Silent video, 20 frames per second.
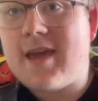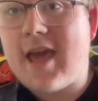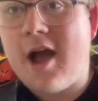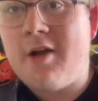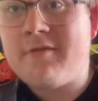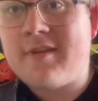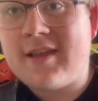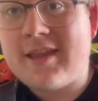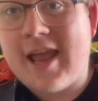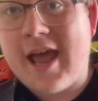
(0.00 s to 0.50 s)

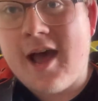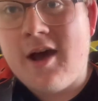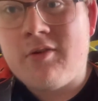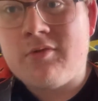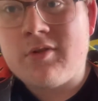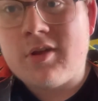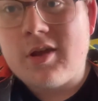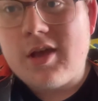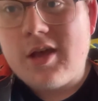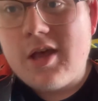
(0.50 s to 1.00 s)
counting
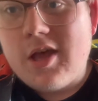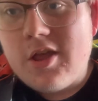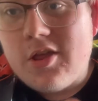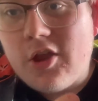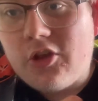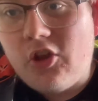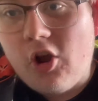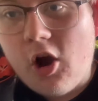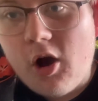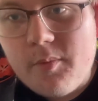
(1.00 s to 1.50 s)
down
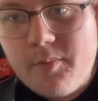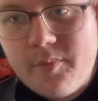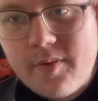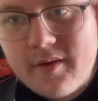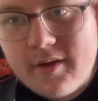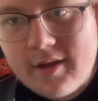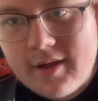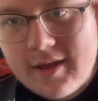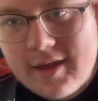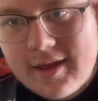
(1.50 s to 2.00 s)
the top
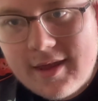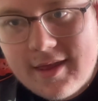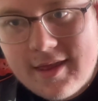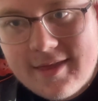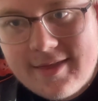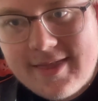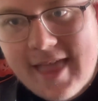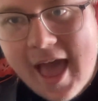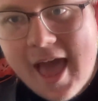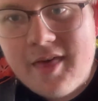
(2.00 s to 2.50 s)

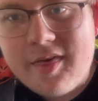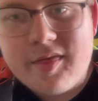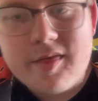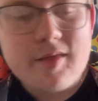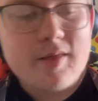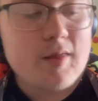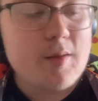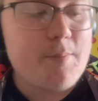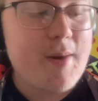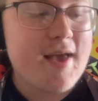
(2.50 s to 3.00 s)
deaths,
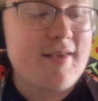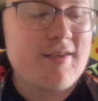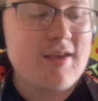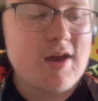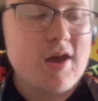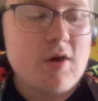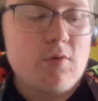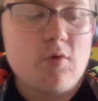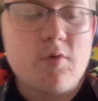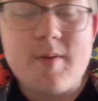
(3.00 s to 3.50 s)
the best.
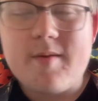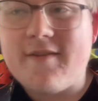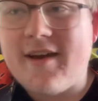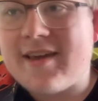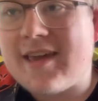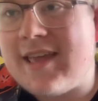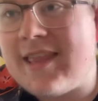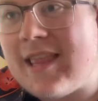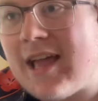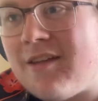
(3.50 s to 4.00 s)
We'll be
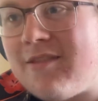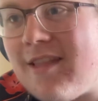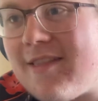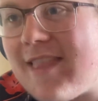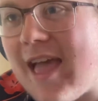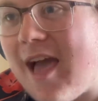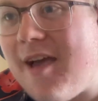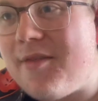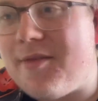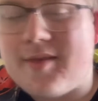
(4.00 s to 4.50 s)
ranking down the
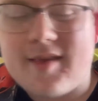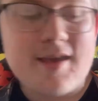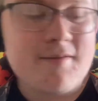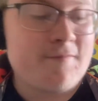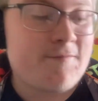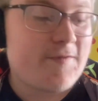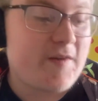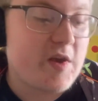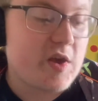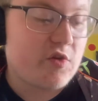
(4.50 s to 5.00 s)
deaths in
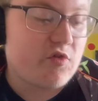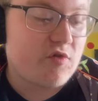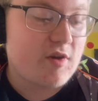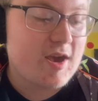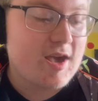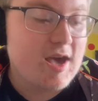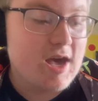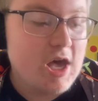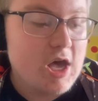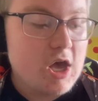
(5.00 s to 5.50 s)
Fear
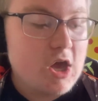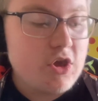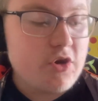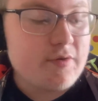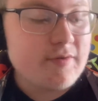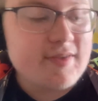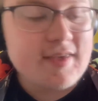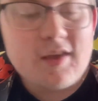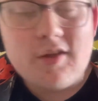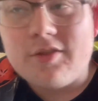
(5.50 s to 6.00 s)
Street. You
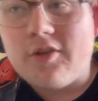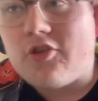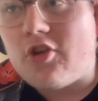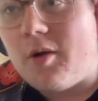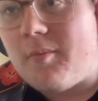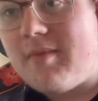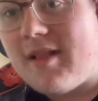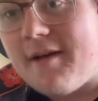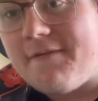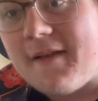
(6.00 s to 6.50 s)
can see on the
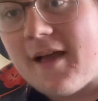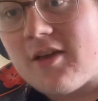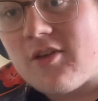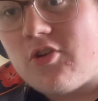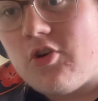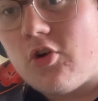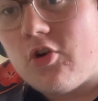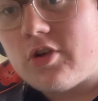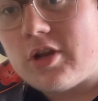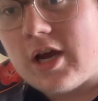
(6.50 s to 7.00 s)
top left hand
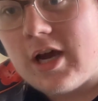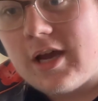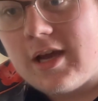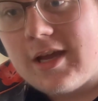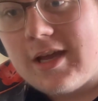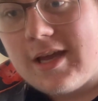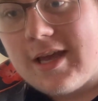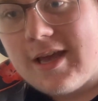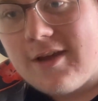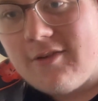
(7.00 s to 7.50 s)
corner,
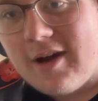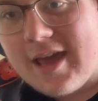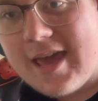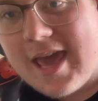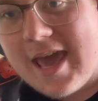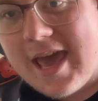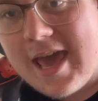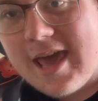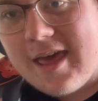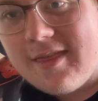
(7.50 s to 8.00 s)
right
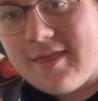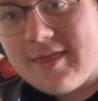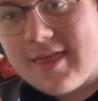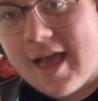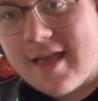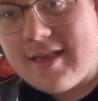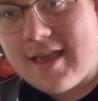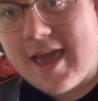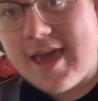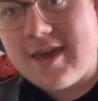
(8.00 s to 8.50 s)
here,
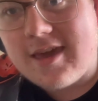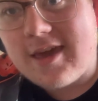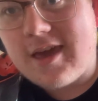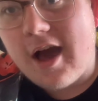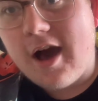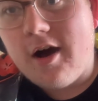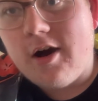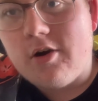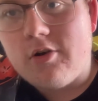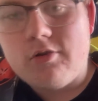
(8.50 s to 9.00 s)
there's a
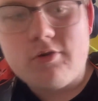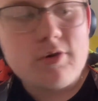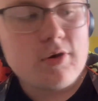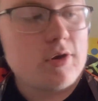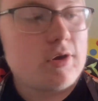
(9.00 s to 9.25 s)
girl